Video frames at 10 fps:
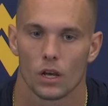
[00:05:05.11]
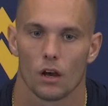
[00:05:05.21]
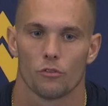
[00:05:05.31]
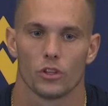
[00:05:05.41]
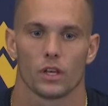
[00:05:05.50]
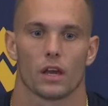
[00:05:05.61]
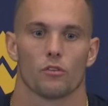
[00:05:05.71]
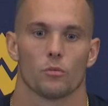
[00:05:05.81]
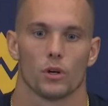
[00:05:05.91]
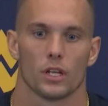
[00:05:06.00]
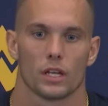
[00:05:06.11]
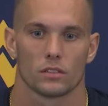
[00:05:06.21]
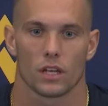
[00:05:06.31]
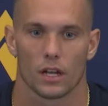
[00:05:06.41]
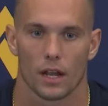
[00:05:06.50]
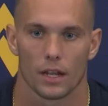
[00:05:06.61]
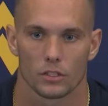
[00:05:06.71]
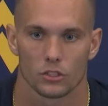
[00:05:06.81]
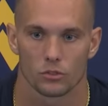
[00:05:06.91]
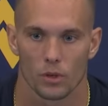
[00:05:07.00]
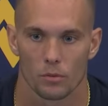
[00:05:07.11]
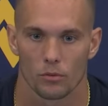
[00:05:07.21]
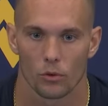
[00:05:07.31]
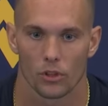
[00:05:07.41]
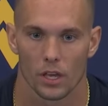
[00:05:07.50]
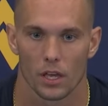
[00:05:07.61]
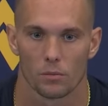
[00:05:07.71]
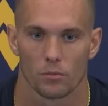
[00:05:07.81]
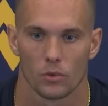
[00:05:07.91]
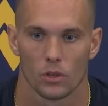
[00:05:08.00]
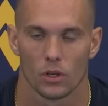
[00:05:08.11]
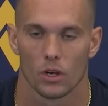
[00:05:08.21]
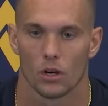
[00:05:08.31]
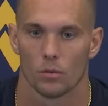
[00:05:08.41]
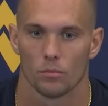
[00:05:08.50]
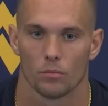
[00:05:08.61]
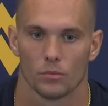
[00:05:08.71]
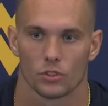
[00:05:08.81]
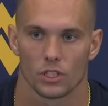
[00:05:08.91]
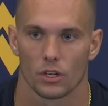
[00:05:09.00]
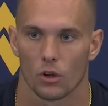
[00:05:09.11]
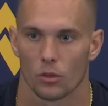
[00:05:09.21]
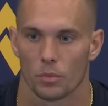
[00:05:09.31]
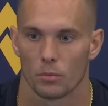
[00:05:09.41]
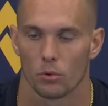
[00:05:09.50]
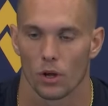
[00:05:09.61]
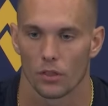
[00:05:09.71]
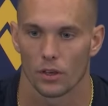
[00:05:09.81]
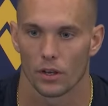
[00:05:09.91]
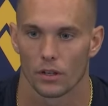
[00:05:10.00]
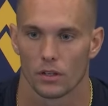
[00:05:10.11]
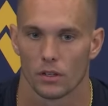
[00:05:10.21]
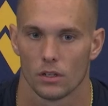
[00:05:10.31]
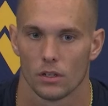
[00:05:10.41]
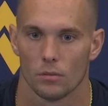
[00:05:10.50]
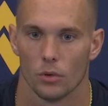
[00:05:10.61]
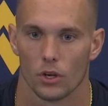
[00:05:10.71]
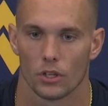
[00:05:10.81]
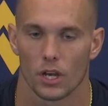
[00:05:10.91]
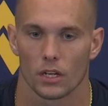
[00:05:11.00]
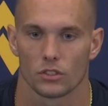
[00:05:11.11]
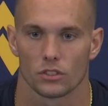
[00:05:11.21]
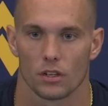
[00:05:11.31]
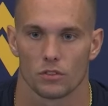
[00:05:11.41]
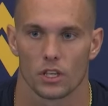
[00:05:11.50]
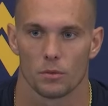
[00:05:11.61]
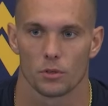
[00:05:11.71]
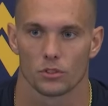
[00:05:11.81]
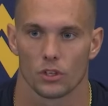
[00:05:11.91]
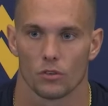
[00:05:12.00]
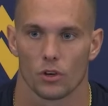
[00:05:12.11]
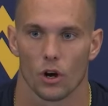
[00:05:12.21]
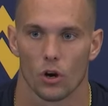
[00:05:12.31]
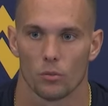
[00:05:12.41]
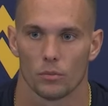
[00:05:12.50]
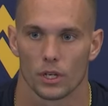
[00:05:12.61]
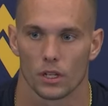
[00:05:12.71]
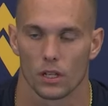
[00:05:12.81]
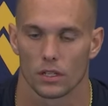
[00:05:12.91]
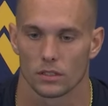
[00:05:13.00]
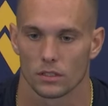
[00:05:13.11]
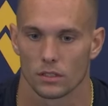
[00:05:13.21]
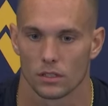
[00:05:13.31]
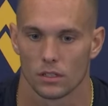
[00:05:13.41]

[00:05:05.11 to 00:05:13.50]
I feel like everybody gets kind of anxious right before the game, seeing all the people out there. But you kind of just have to keep yourself calm and collected.